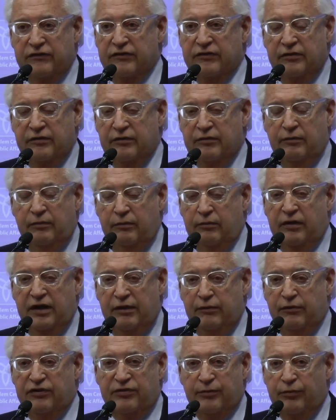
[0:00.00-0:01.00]
us,
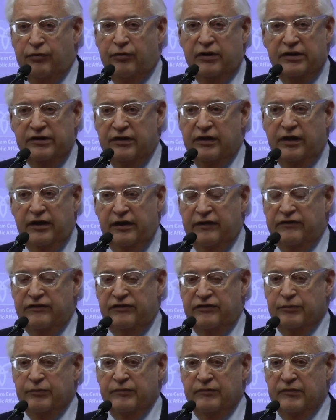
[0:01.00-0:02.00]
it was important to
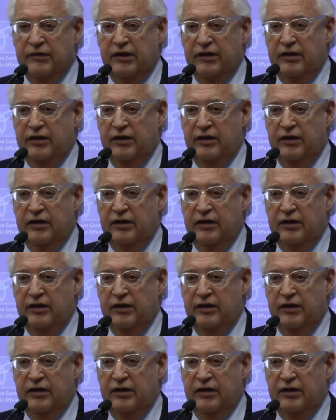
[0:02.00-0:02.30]
us